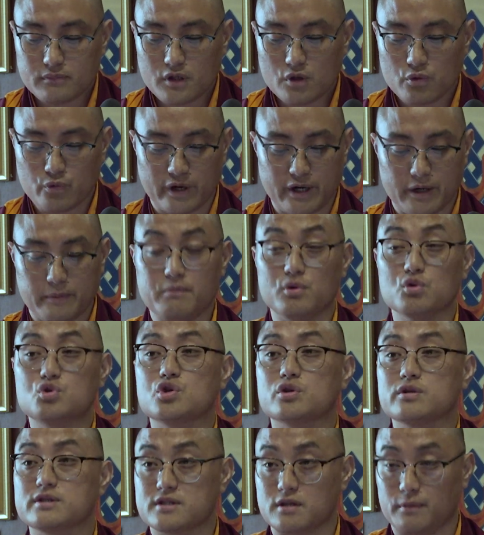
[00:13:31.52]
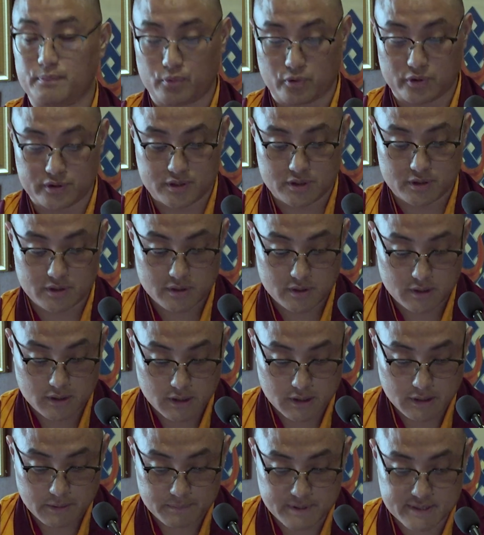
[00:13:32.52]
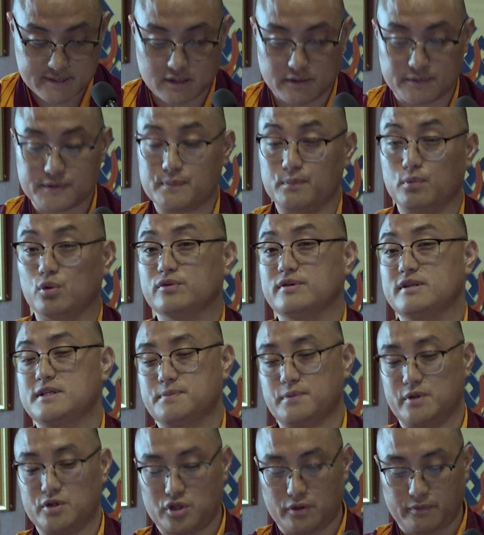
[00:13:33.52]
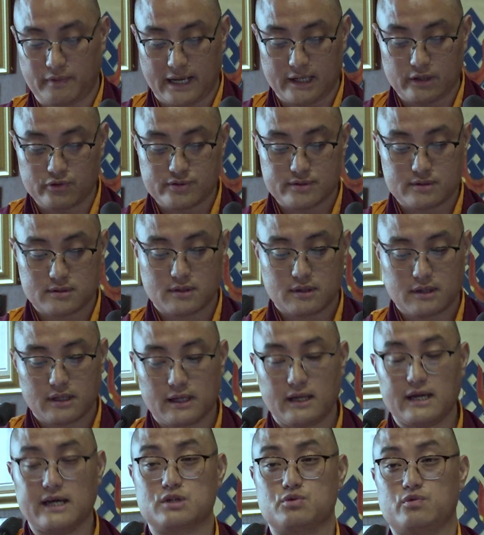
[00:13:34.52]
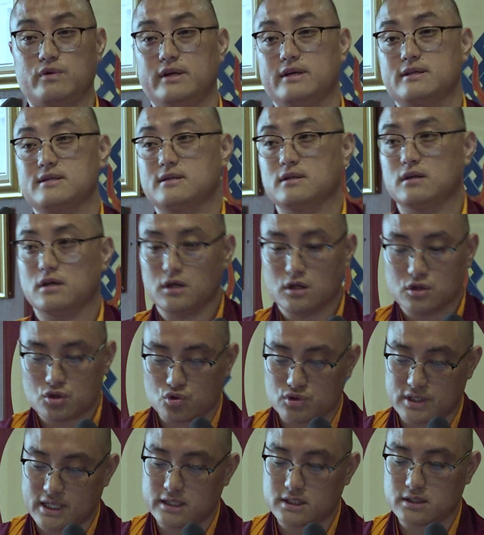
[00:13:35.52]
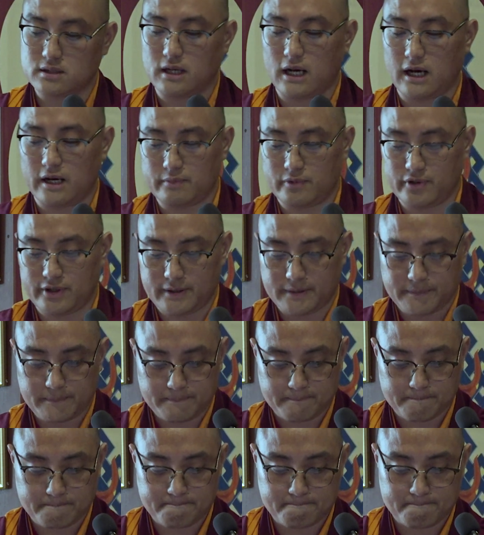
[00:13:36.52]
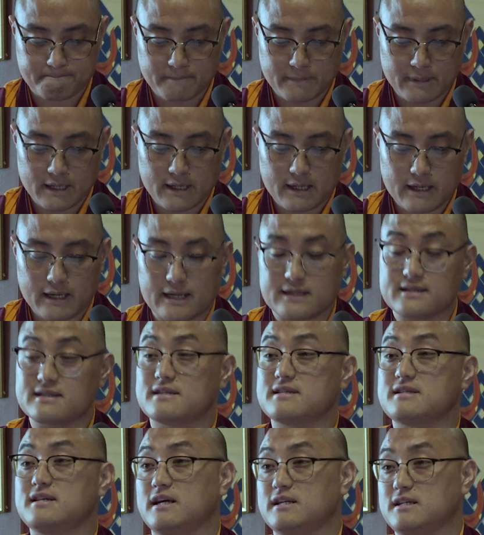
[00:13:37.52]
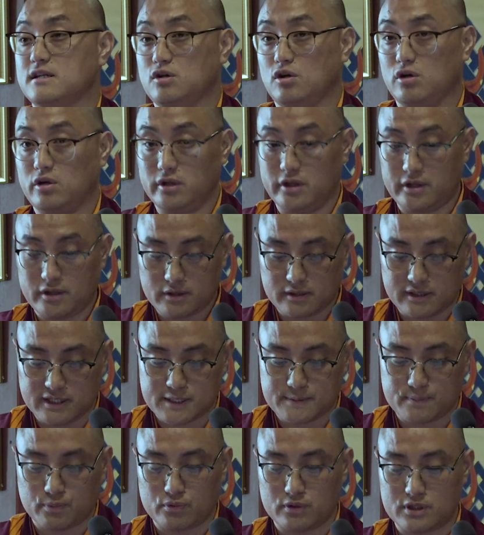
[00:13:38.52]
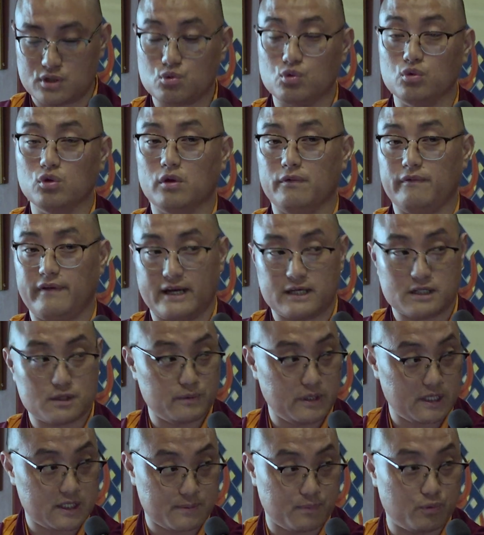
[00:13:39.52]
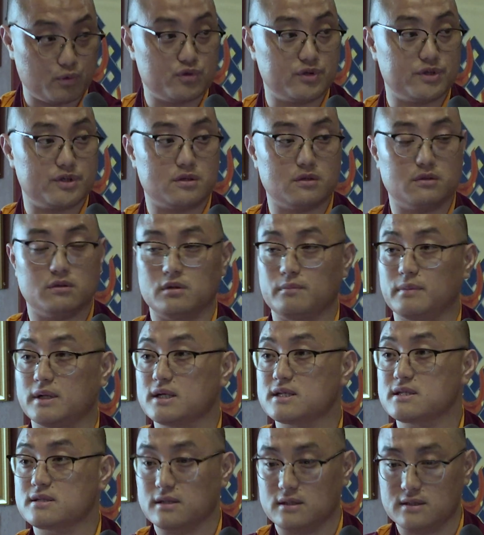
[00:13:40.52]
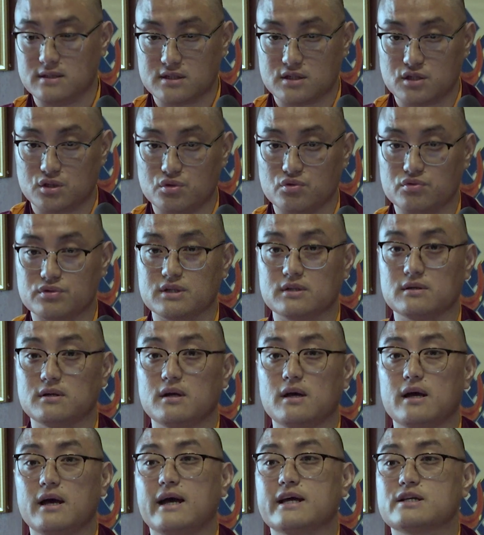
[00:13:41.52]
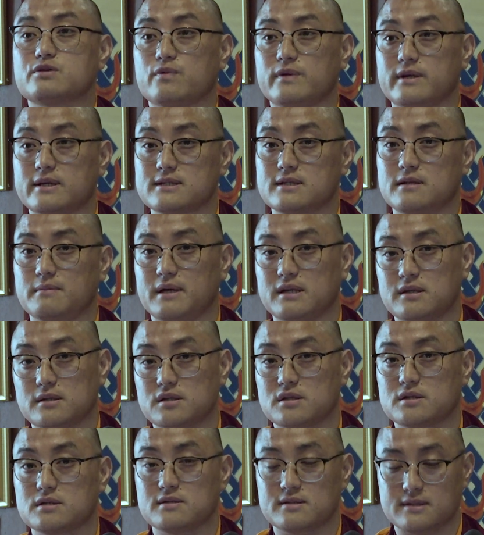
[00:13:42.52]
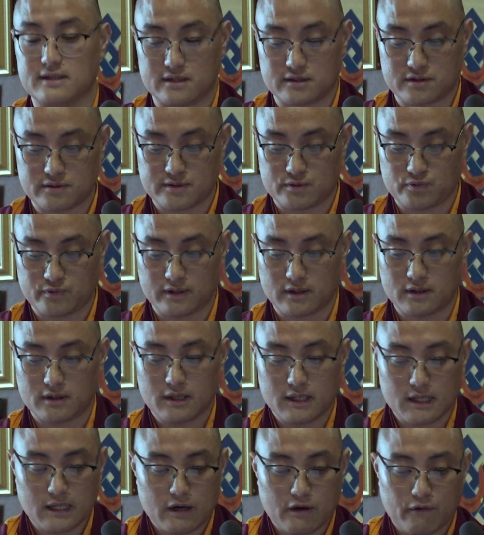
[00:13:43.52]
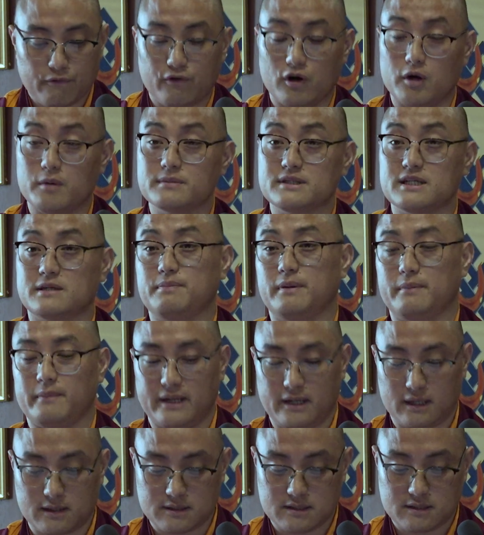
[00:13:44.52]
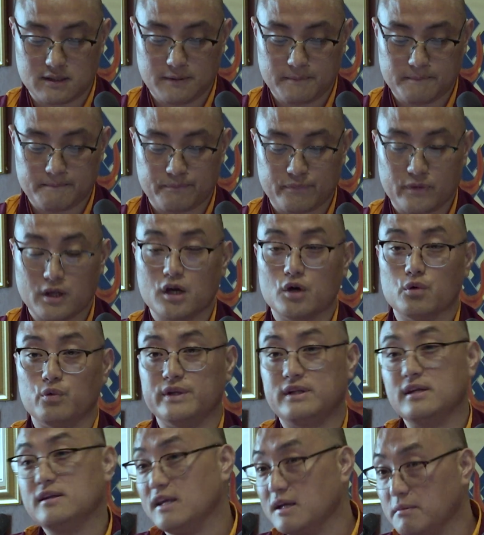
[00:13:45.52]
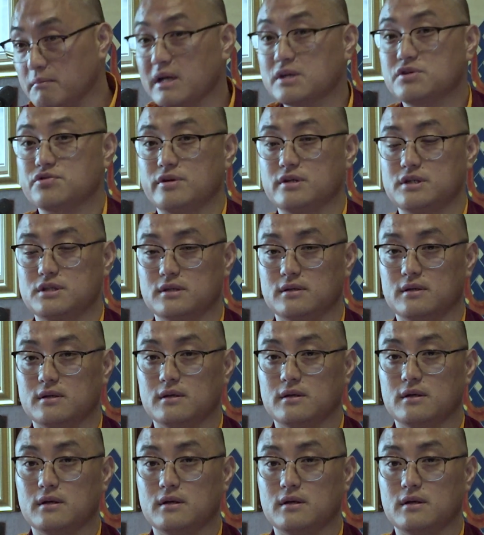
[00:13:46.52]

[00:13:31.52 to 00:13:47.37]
where mutual support preserves both spiritual values as well as societal harmony. As stated earlier, the School of Exposition, the monastic institution, as well as the meditation centers were formed at Pema Yangtze within Nyingma tradition.